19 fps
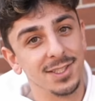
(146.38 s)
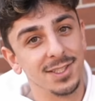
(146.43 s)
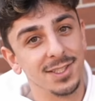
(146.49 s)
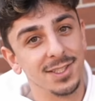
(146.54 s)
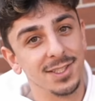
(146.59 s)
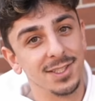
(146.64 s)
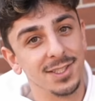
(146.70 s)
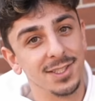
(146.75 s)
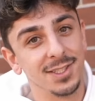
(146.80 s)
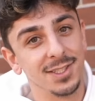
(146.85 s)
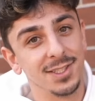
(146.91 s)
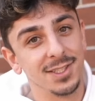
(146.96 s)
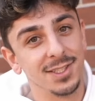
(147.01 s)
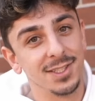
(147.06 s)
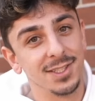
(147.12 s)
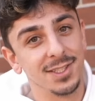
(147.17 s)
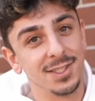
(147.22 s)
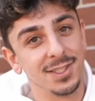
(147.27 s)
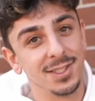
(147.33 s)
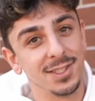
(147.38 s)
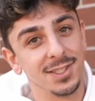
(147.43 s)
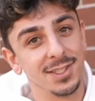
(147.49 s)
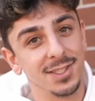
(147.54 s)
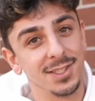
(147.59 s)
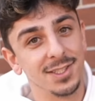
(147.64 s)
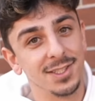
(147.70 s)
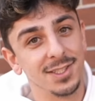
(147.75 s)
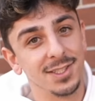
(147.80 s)

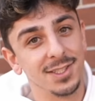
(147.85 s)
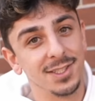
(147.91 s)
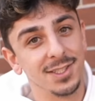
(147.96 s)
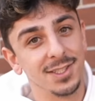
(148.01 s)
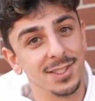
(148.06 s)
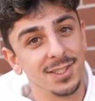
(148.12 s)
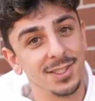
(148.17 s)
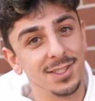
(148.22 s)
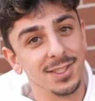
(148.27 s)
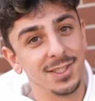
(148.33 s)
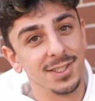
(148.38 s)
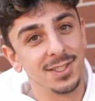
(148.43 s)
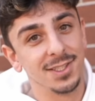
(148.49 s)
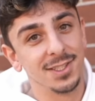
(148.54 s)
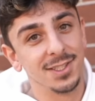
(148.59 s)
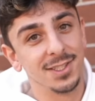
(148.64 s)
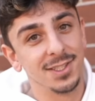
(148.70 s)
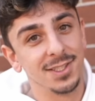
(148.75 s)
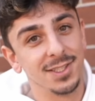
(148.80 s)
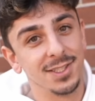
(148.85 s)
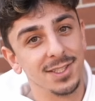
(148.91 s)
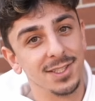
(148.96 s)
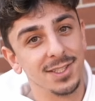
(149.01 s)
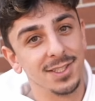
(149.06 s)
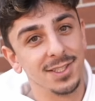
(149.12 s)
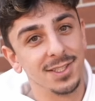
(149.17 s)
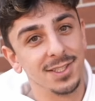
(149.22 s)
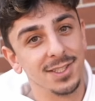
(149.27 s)

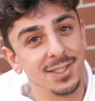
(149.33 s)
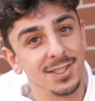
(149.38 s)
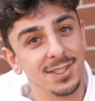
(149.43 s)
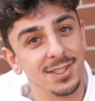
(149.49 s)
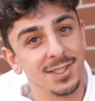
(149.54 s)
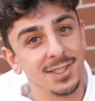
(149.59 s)
(silent)